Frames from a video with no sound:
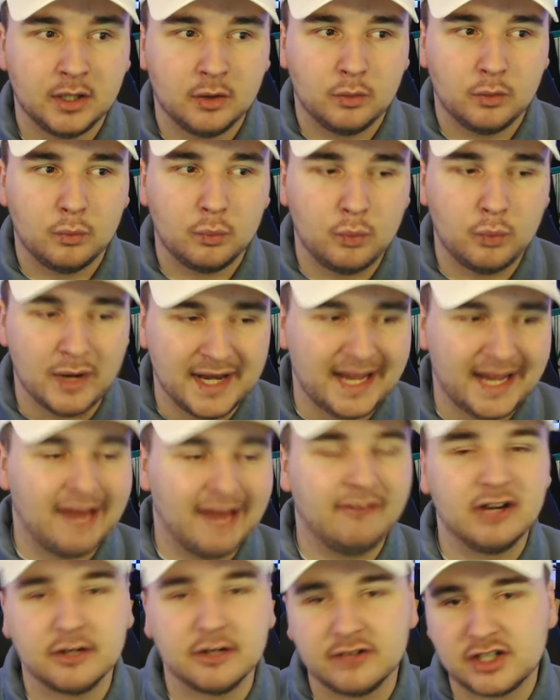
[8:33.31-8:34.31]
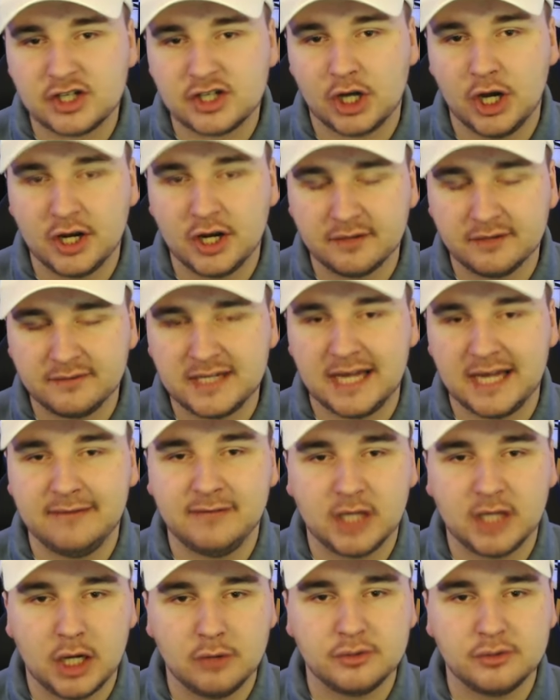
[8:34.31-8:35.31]
we're nearing a return of
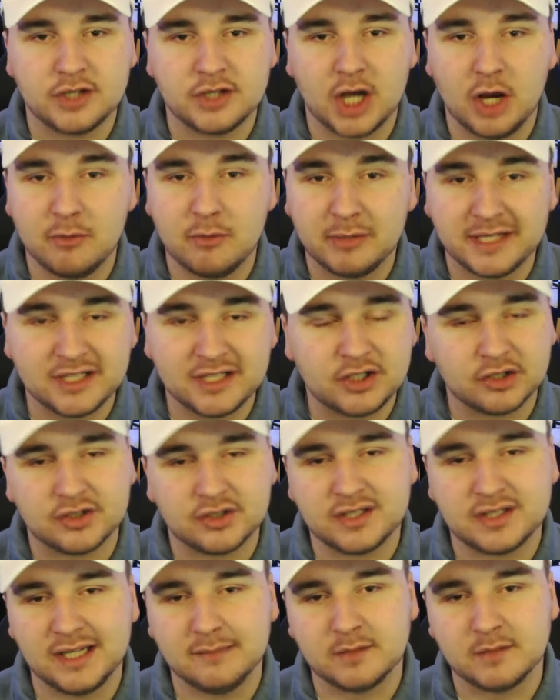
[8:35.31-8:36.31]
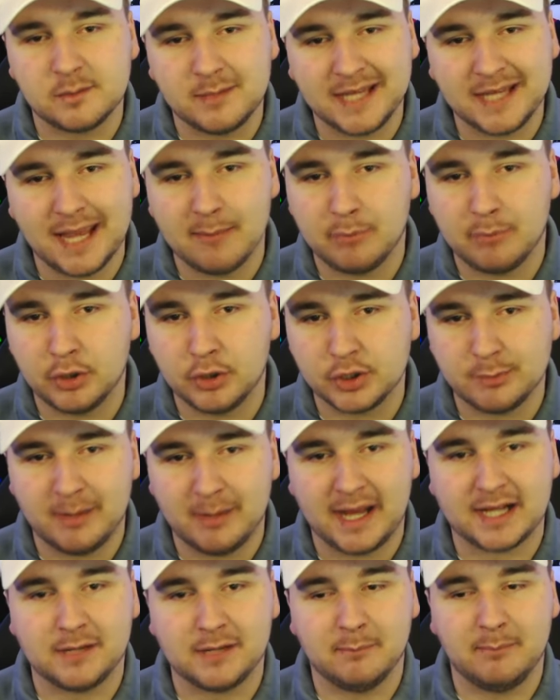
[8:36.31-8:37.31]
David Ozo, but it just seems to be getting pushed
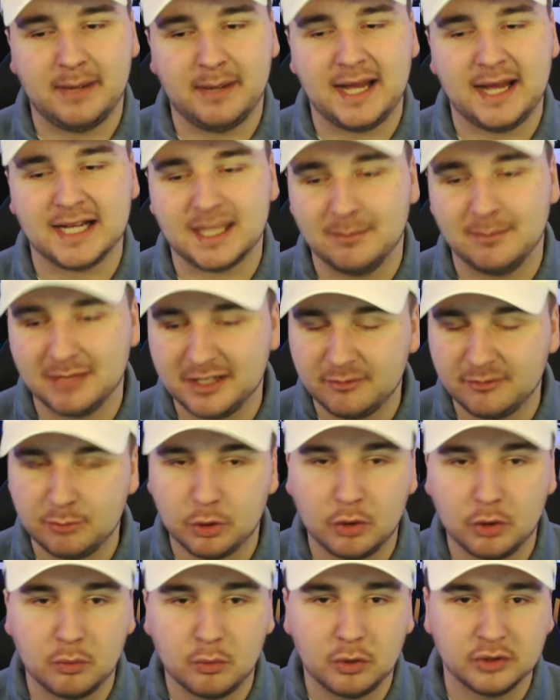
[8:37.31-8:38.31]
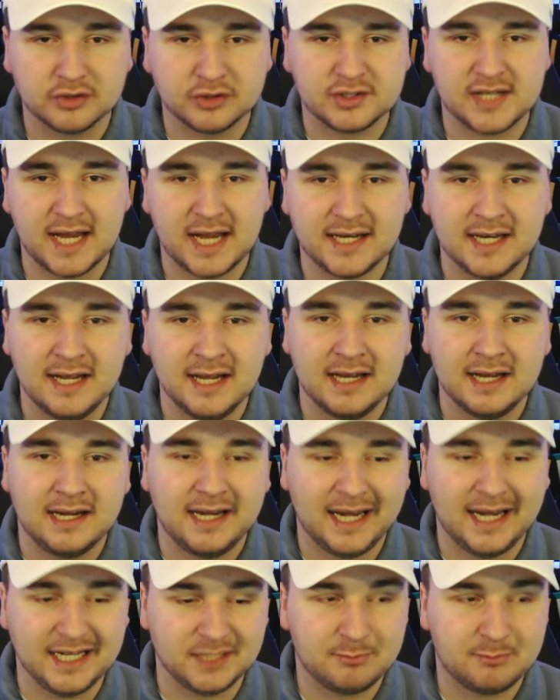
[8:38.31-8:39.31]
back and back. I believe Paul Warne said
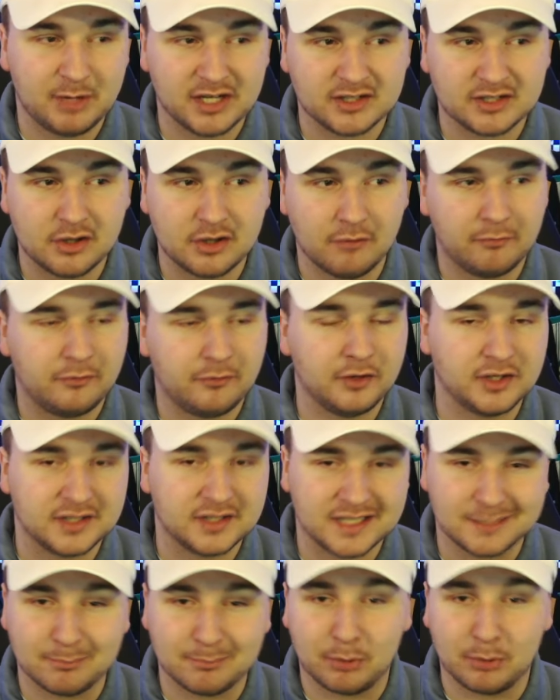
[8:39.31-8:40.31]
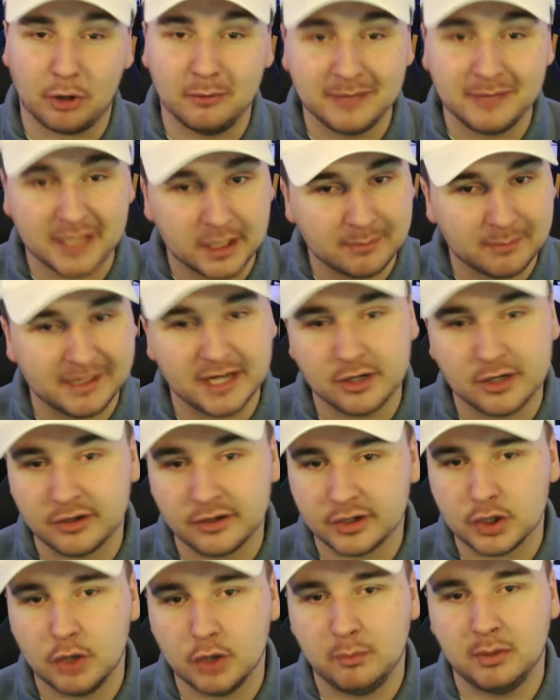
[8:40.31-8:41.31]
in his press conference it's probably going to be another
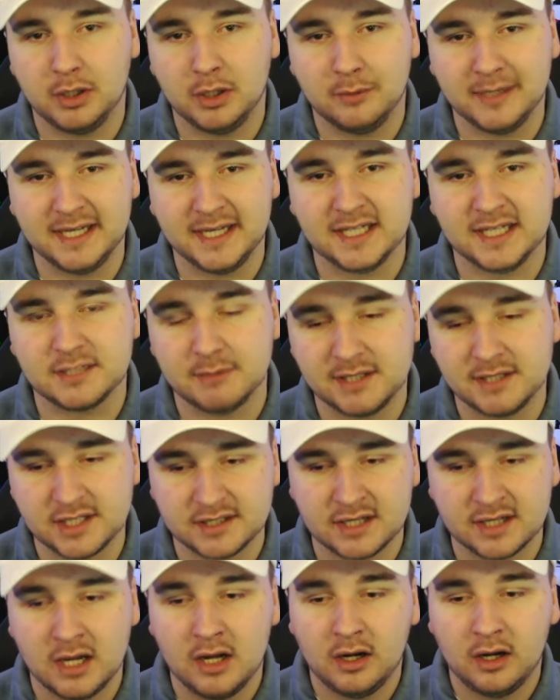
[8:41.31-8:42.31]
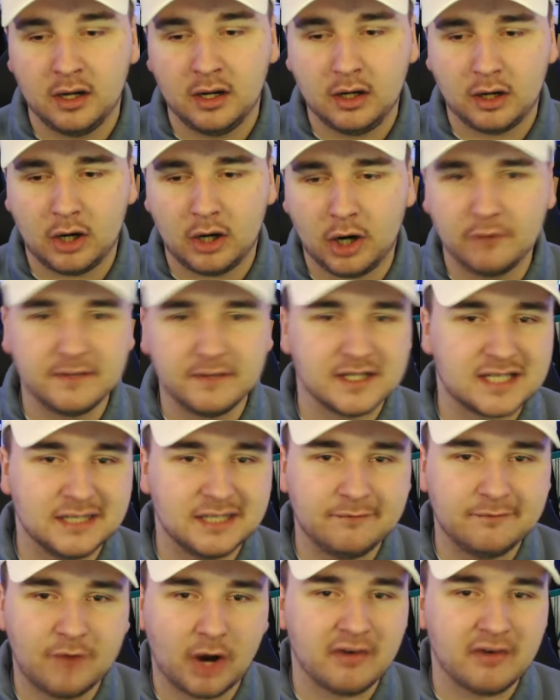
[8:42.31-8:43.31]
couple of weeks, which is obviously
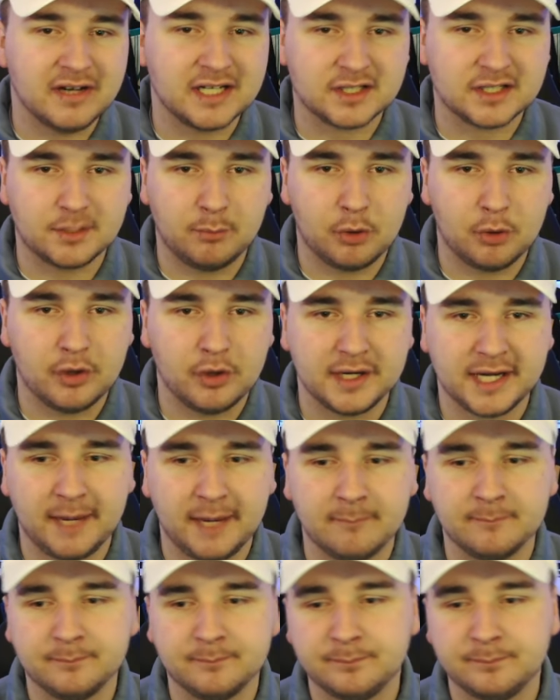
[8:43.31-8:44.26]
very disappointing.